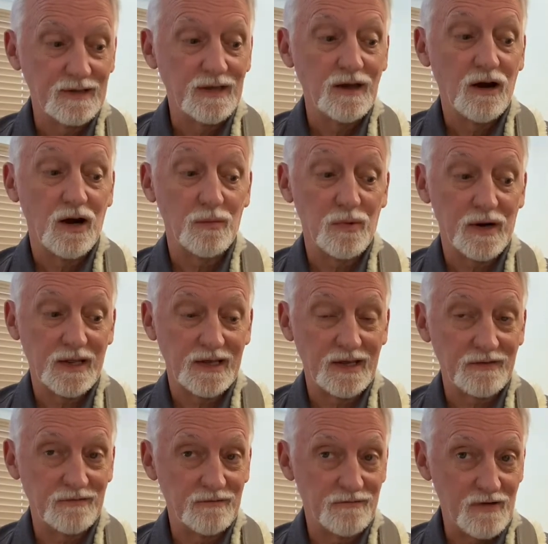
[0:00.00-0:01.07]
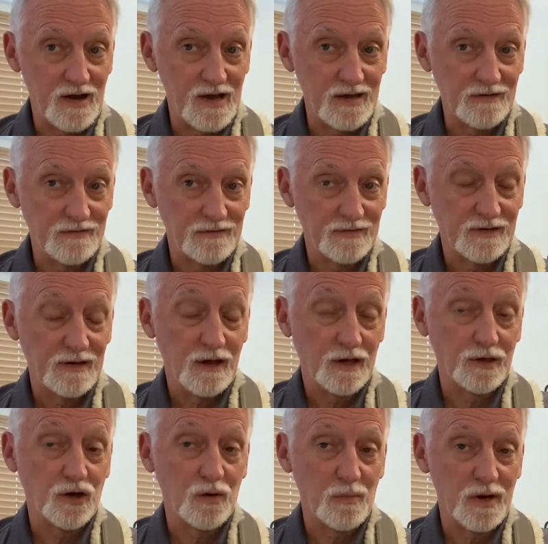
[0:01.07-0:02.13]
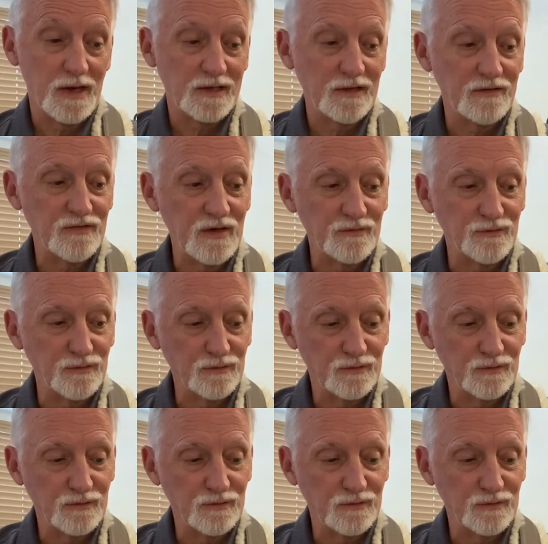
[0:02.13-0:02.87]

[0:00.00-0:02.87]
harmonic at 5 and harmonic at 7.